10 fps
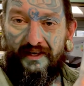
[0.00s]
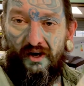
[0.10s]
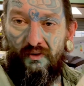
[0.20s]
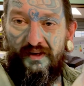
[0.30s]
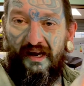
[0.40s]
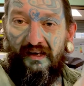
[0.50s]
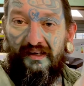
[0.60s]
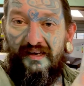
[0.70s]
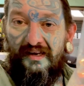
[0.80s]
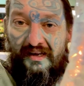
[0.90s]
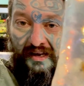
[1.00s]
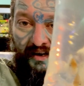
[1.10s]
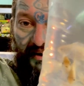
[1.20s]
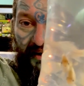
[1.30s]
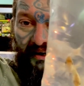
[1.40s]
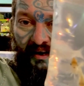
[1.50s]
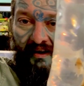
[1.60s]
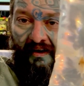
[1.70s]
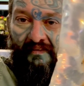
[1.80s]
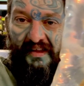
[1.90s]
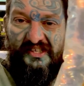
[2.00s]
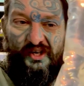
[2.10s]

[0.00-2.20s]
gold color. It's so